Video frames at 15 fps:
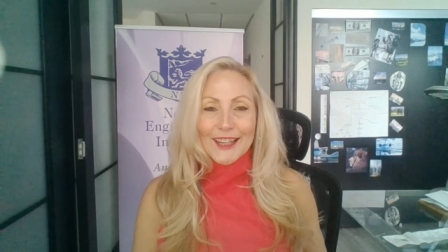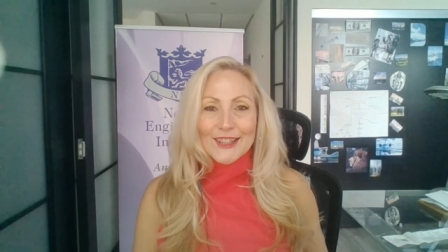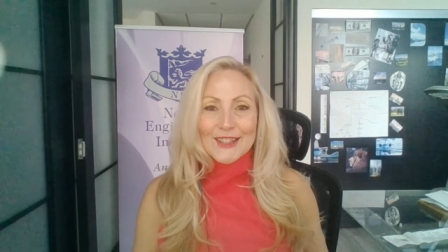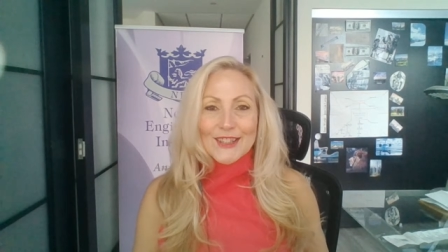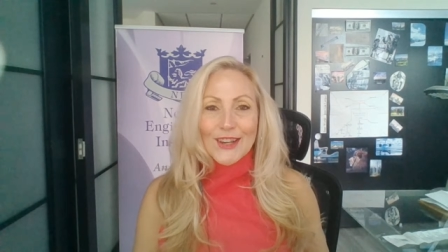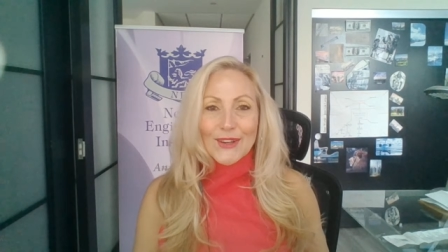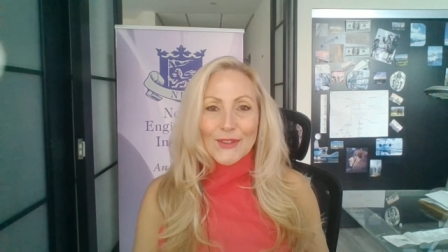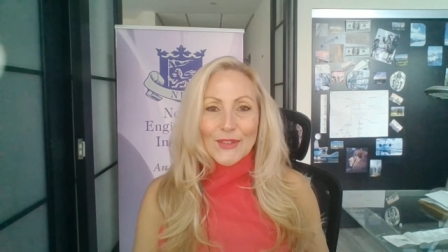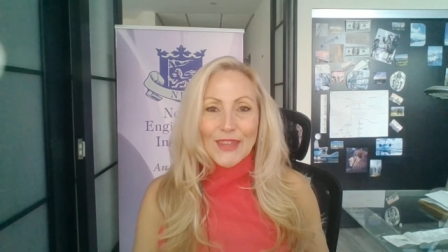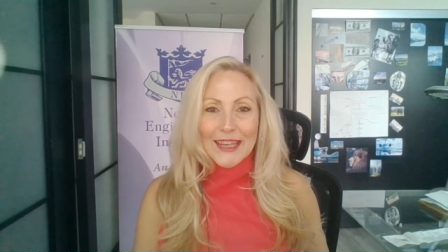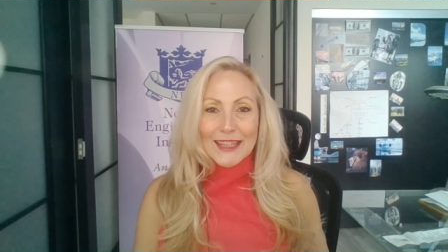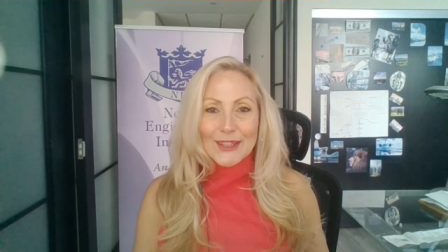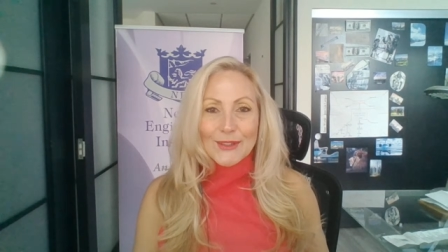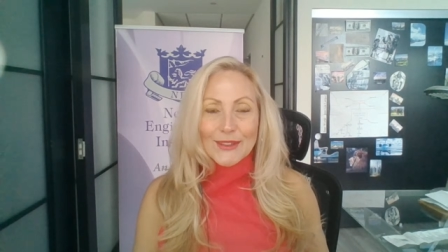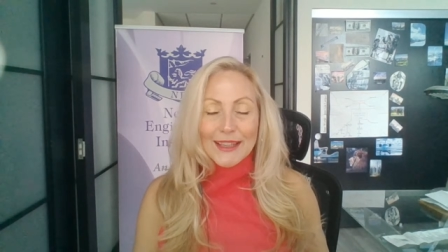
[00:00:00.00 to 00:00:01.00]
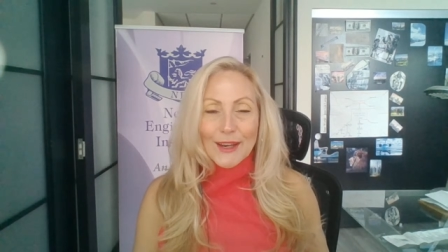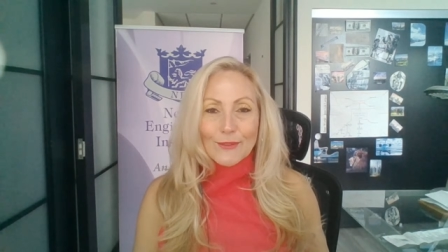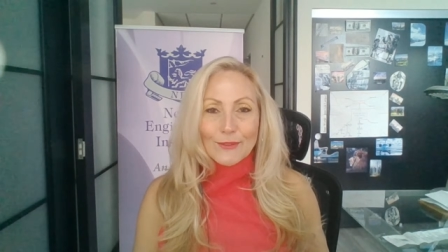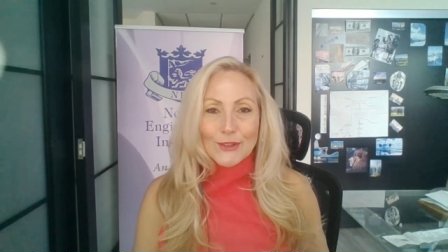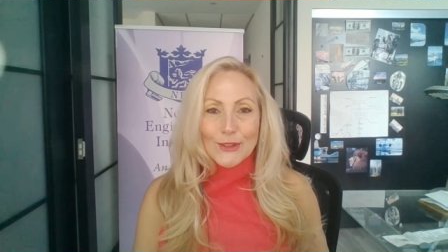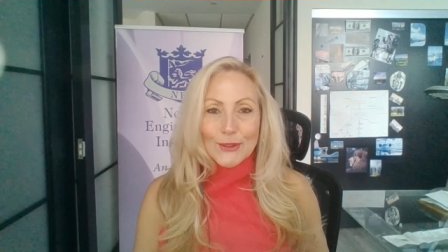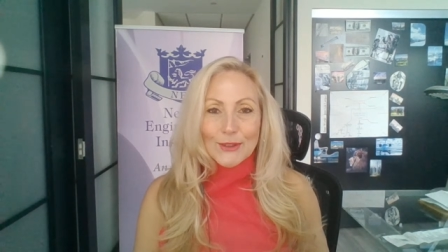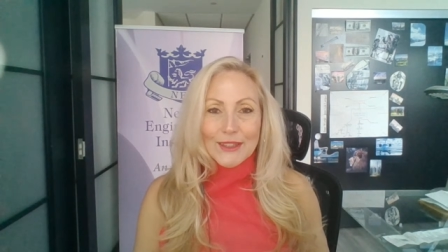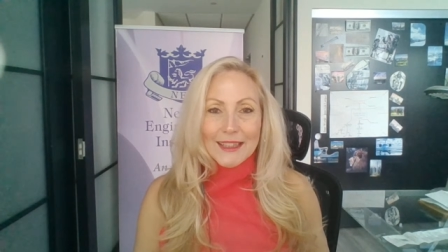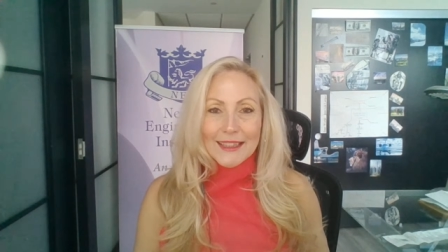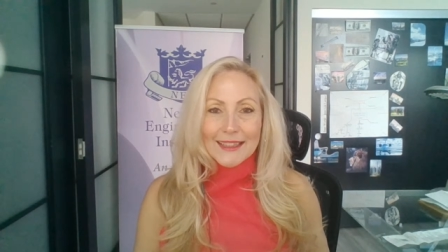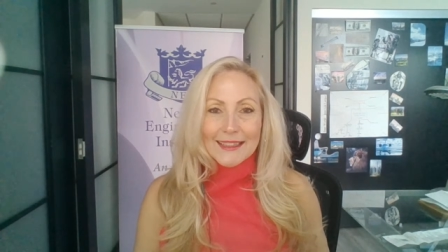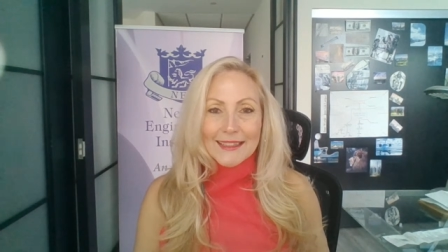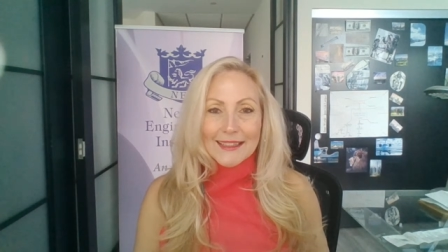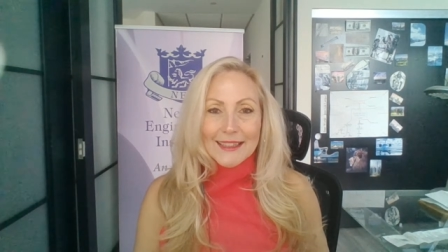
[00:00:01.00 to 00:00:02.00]
So thank you again for tuning
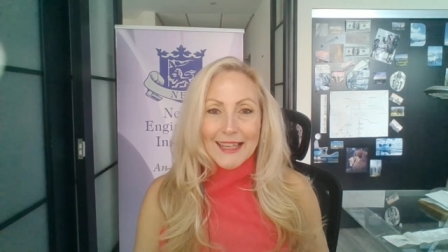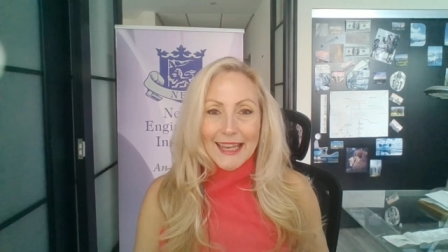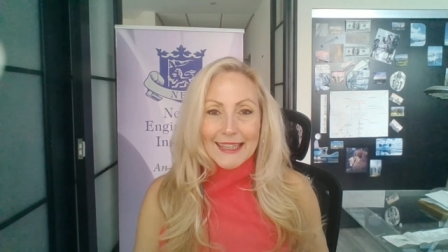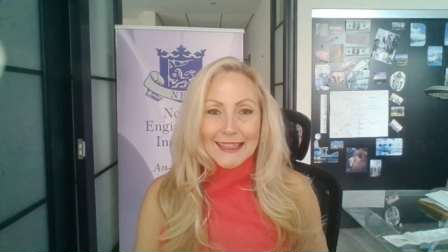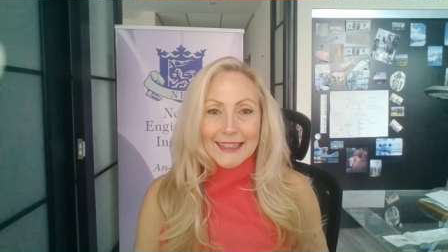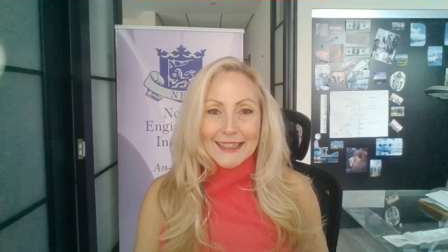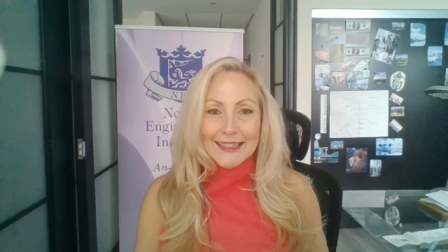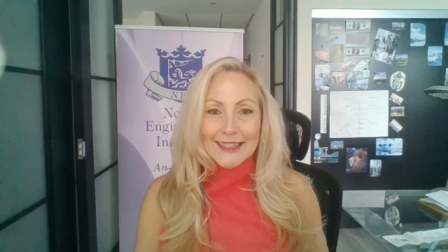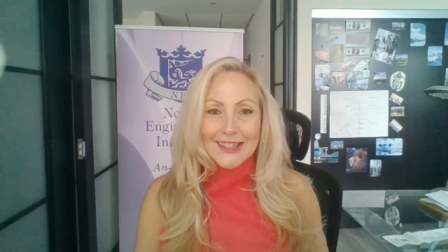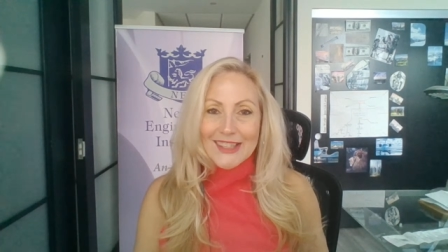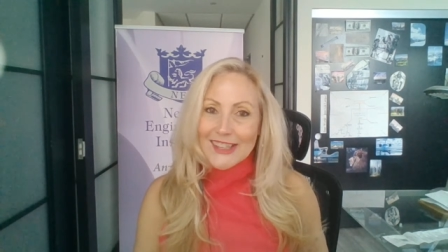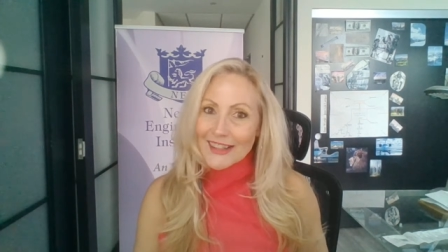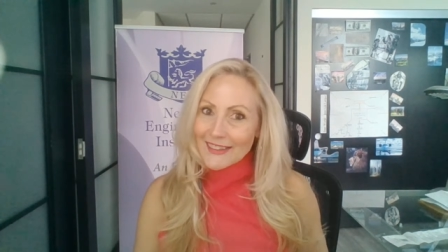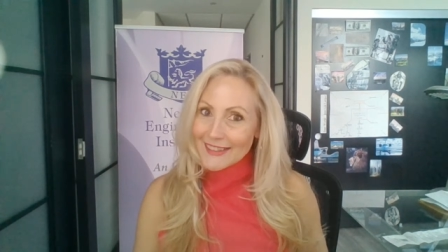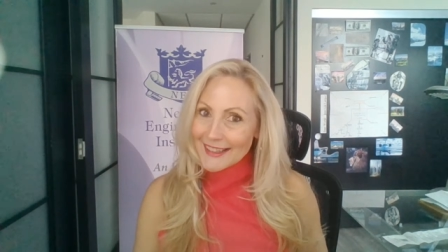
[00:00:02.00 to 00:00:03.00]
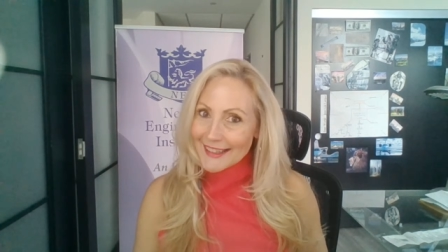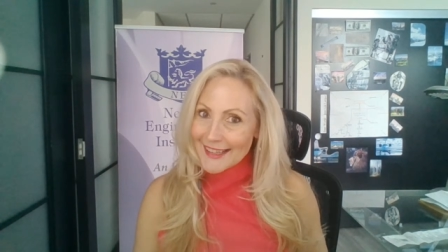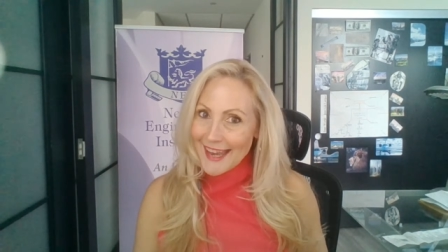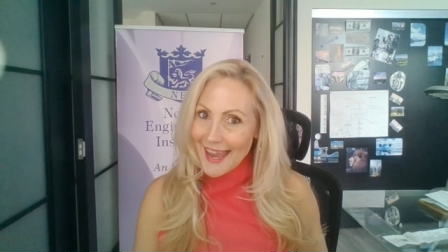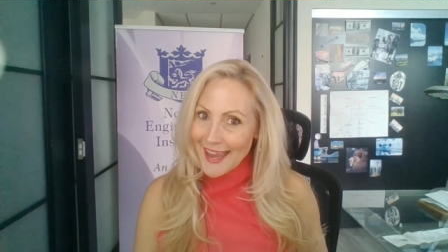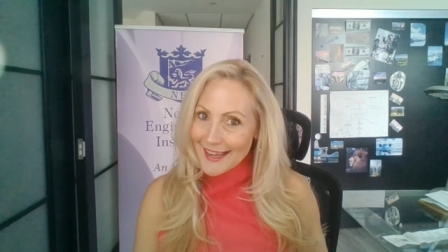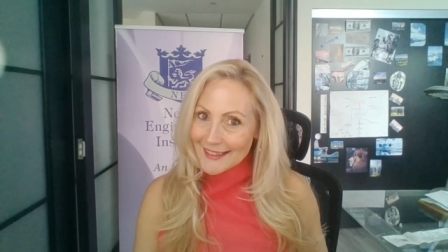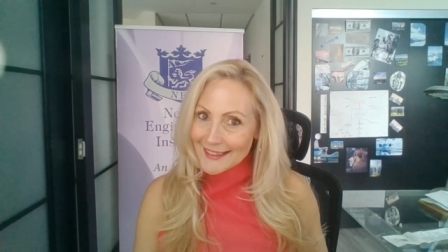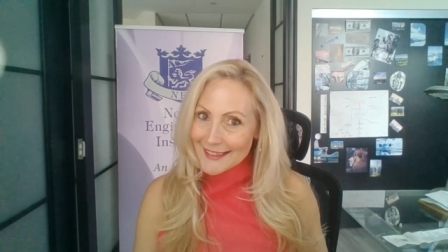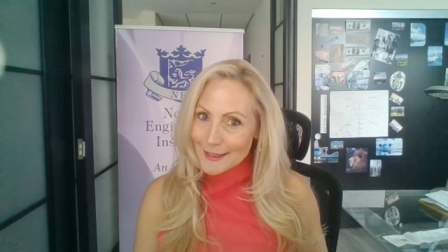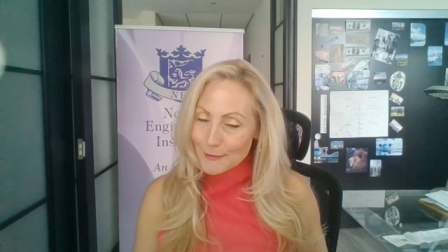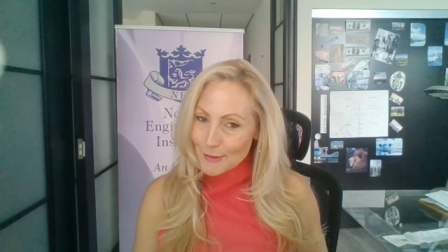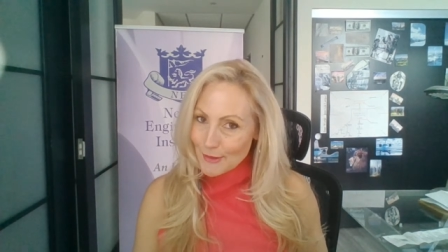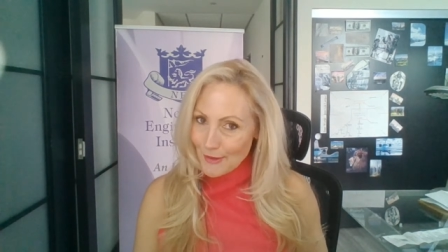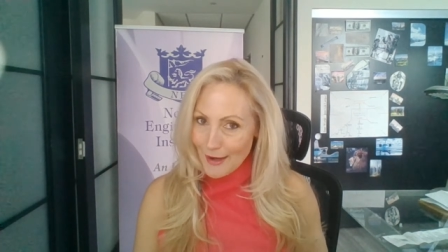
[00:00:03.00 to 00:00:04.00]
in, liking, sharing, and
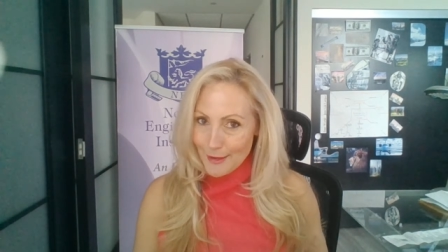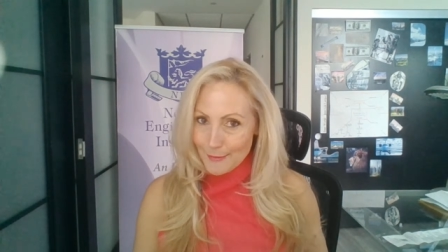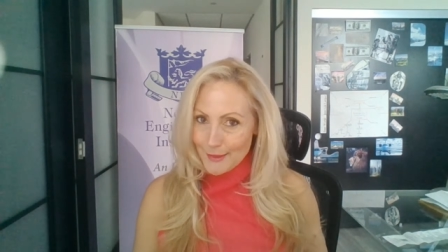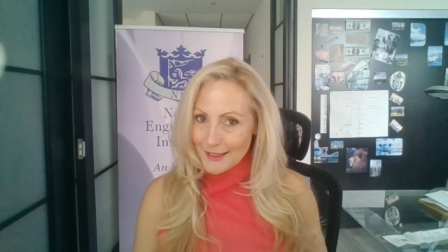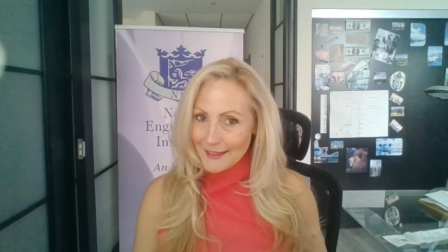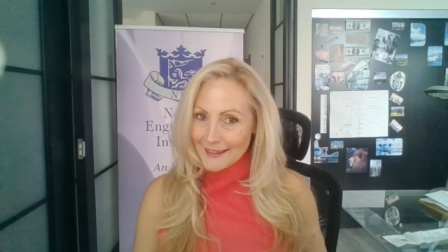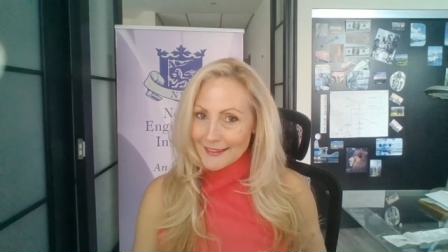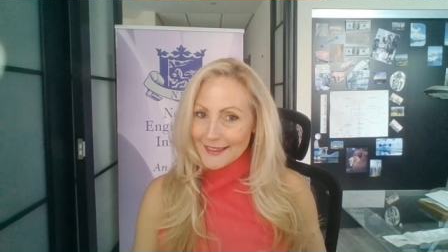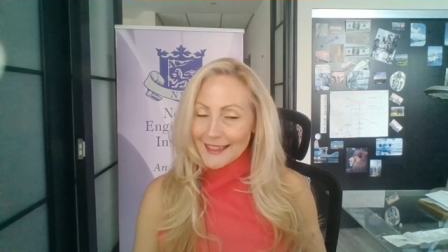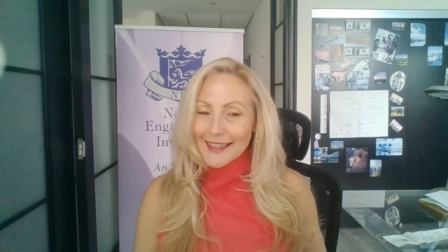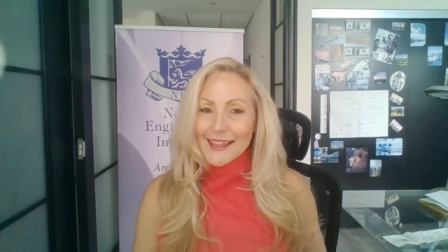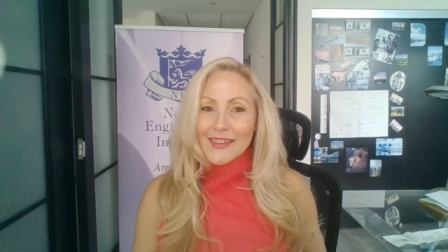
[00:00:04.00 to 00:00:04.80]
subscribing.